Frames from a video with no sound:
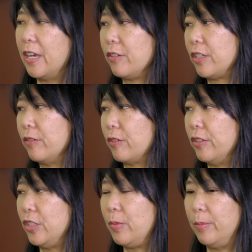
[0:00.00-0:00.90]
housing for all
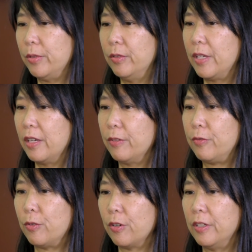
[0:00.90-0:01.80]
these people who can't
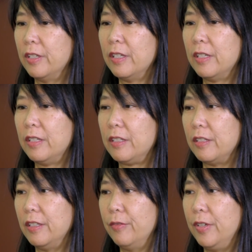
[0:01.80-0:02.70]
afford to
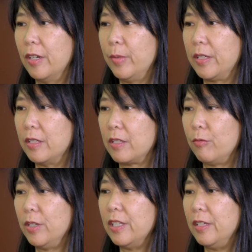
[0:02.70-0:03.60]
live here. Because
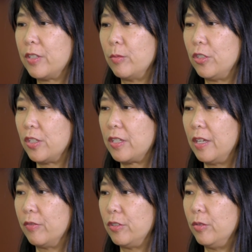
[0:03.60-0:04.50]
really, if someone's just
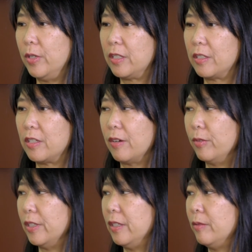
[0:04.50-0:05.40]
staying for 2 weeks, it's not
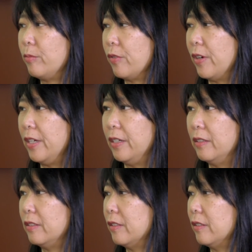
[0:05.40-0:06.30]
really providing